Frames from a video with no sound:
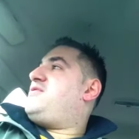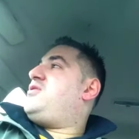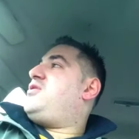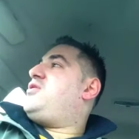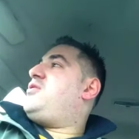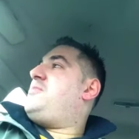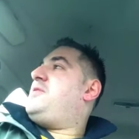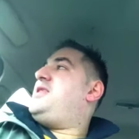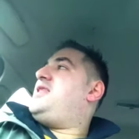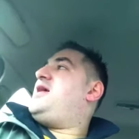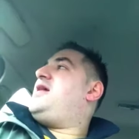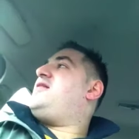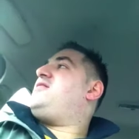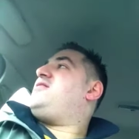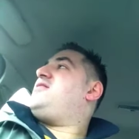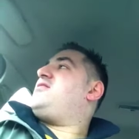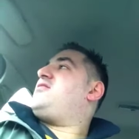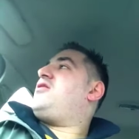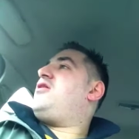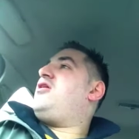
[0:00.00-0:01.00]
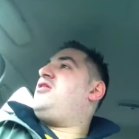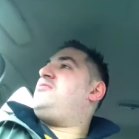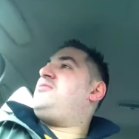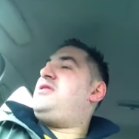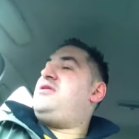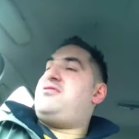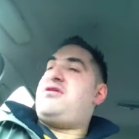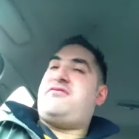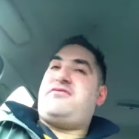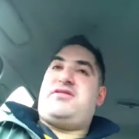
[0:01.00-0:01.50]
We got, a bit lazy at times,
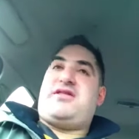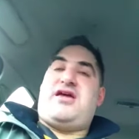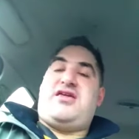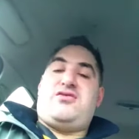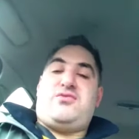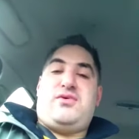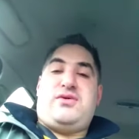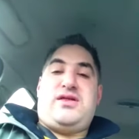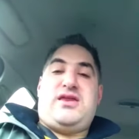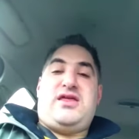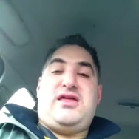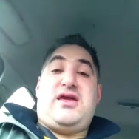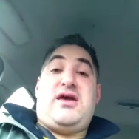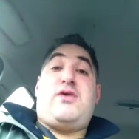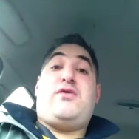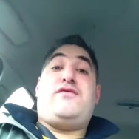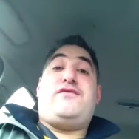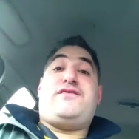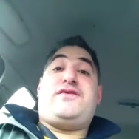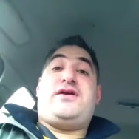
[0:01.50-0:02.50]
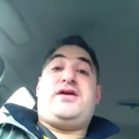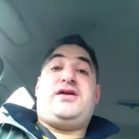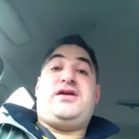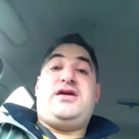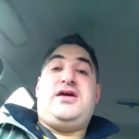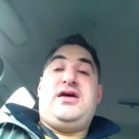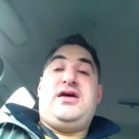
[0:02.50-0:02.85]
but there was other days where we did eat healthy.